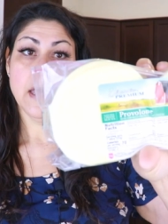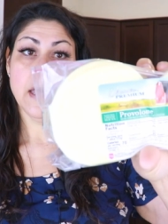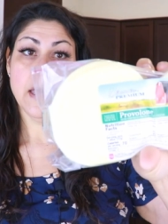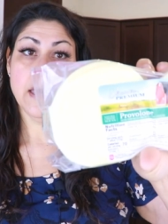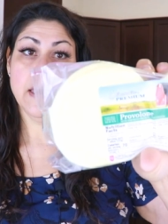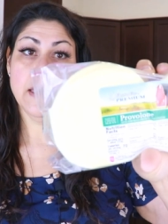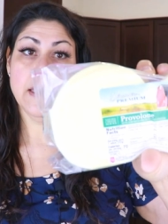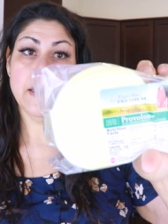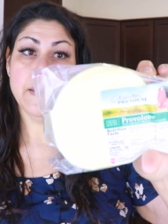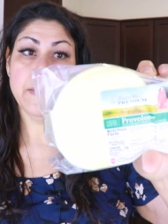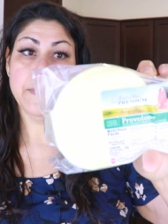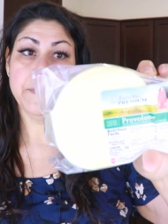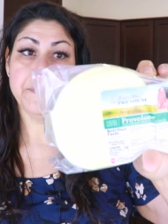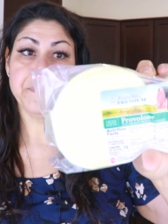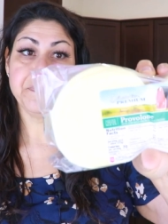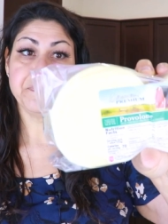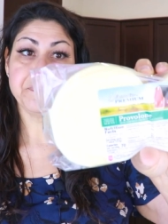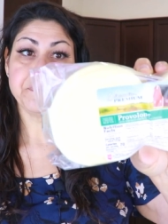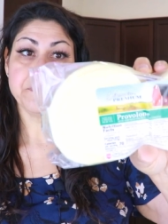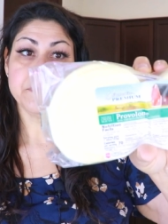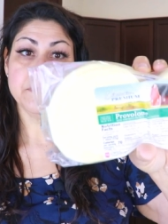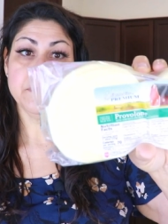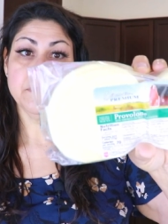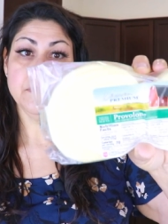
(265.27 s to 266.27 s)
Um,
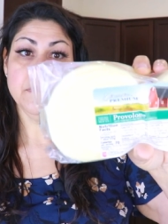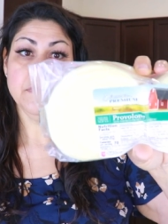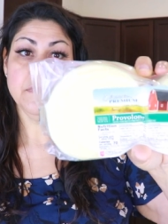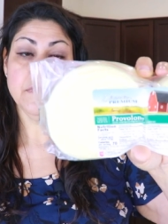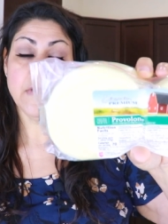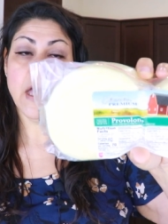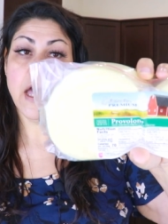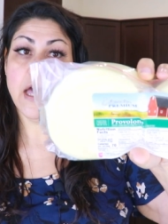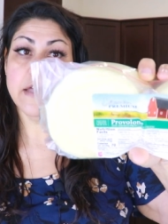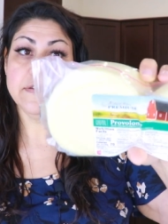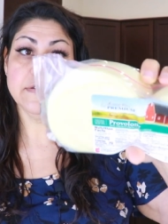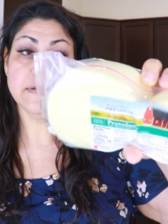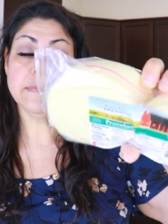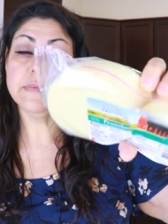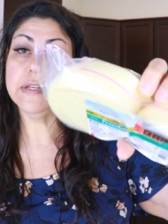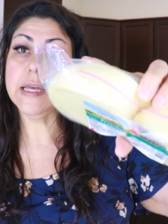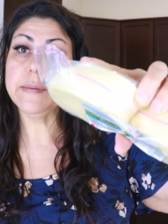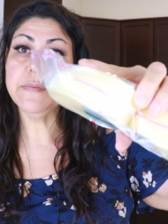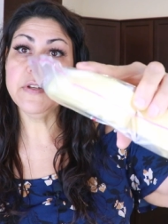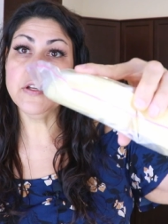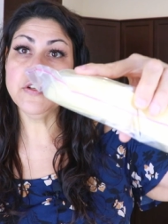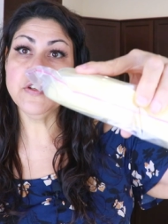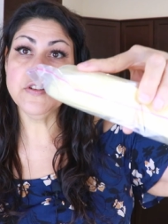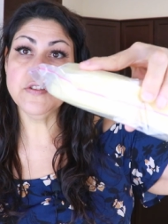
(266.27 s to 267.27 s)
I,
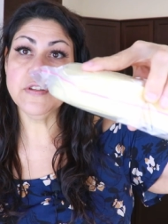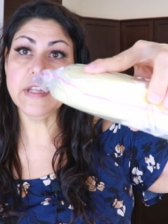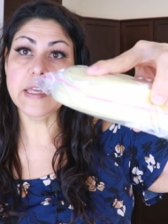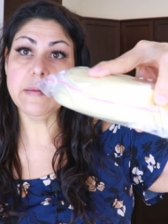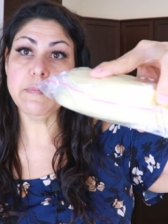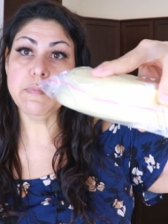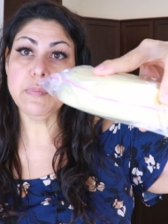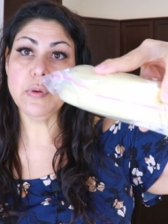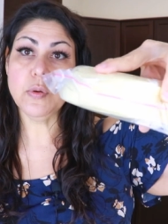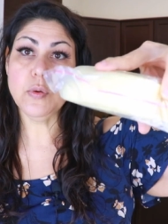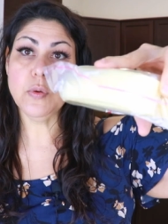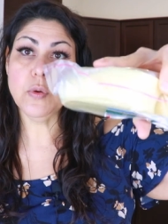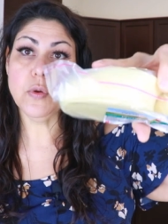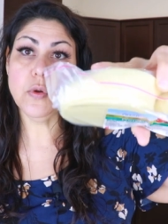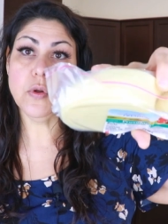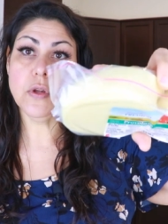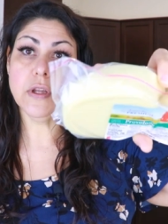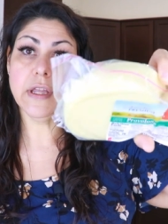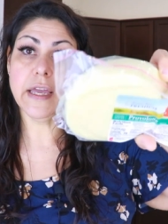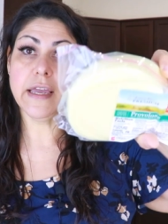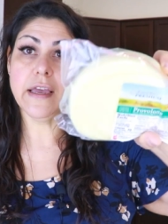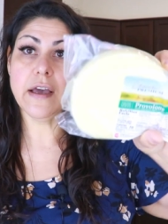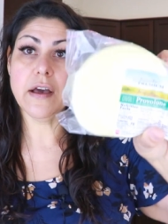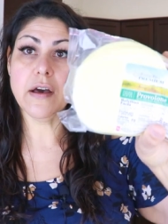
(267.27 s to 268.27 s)
sometimes I'll just like pull
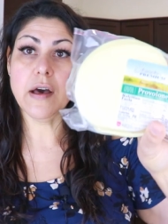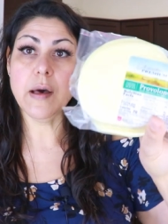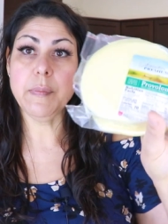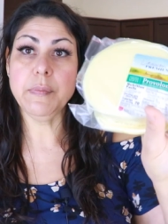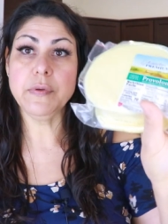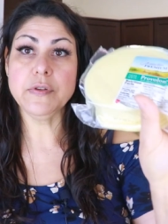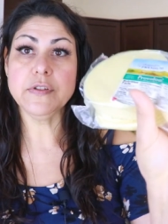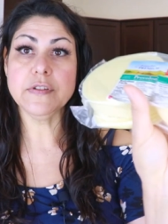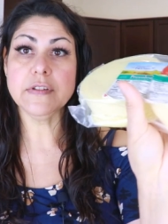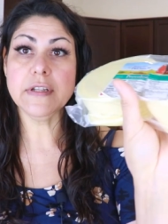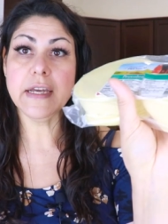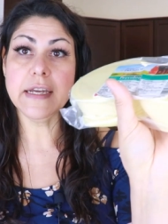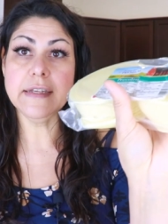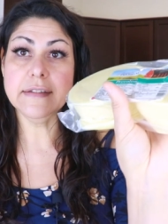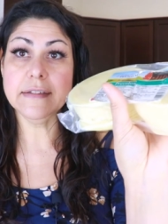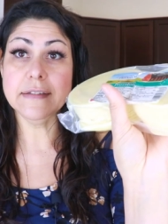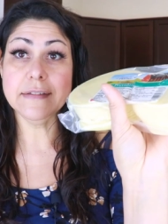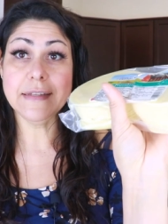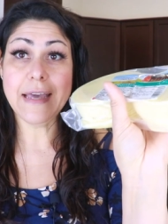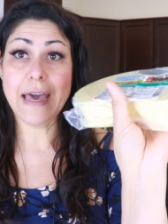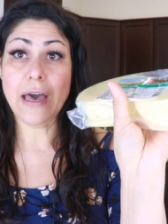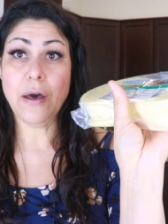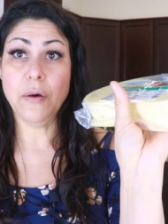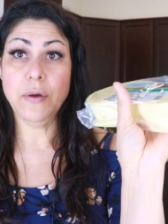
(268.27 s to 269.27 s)
like a couple
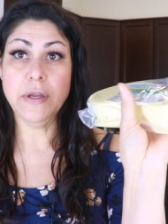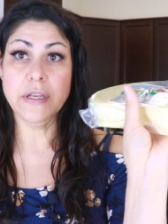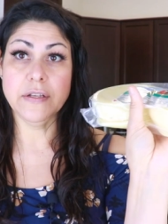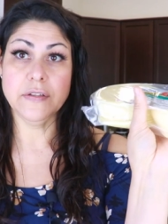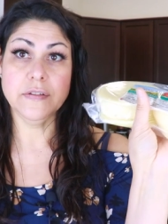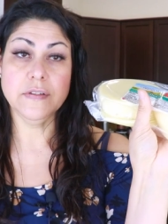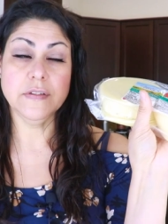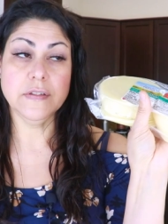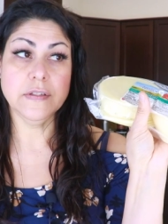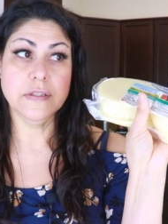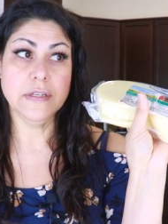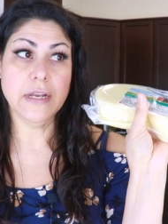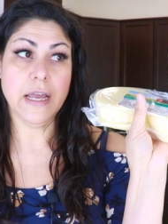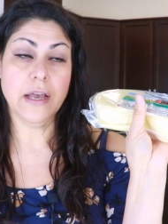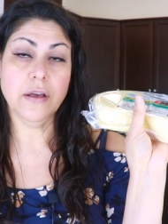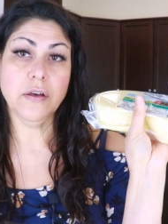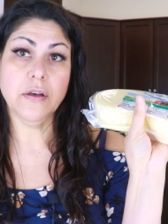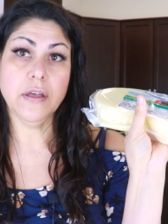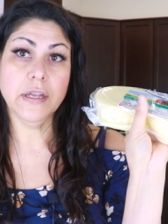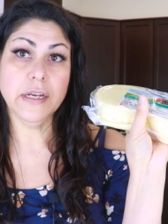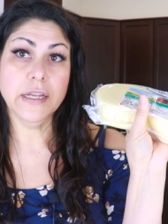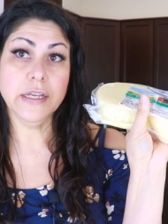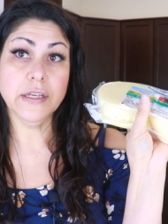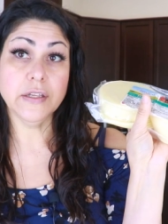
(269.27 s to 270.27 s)
slices out and snack
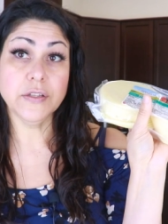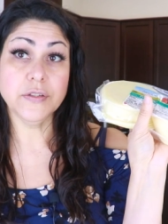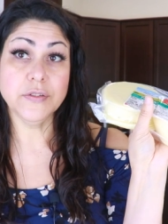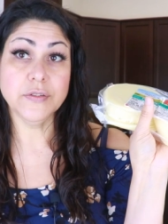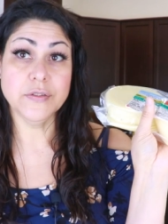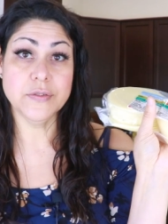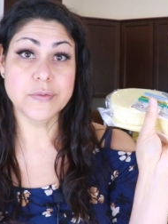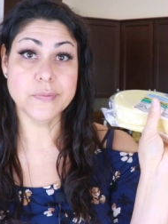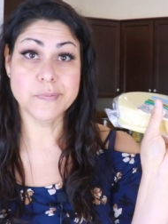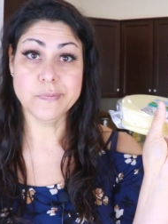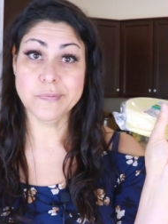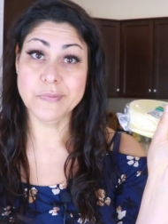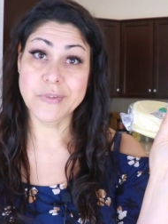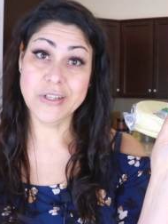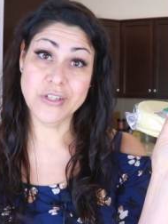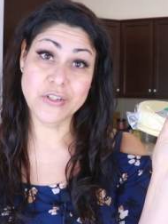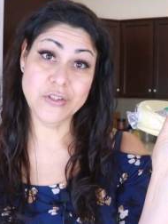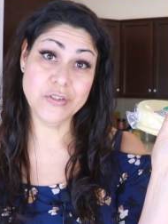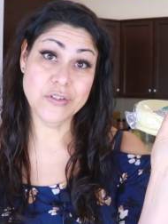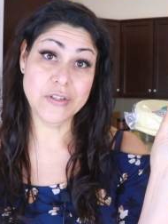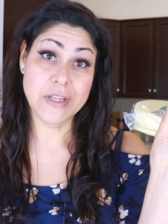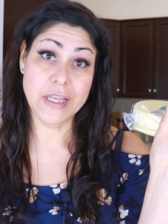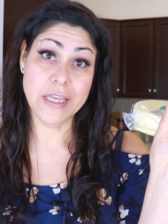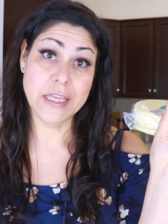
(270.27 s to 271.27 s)
on it because I
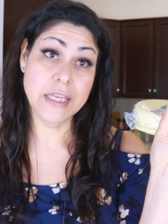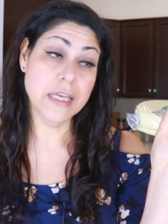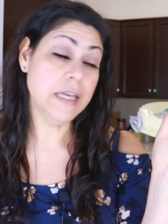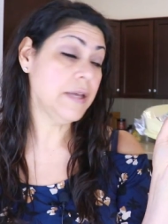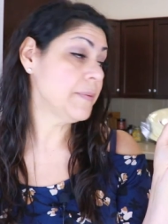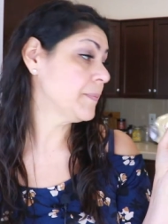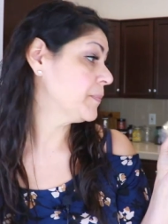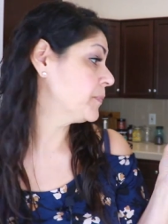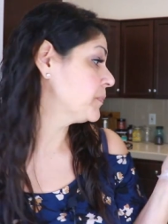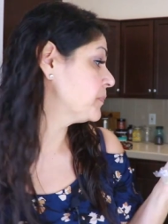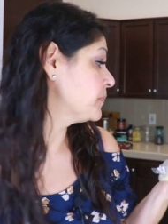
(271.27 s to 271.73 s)
just like it.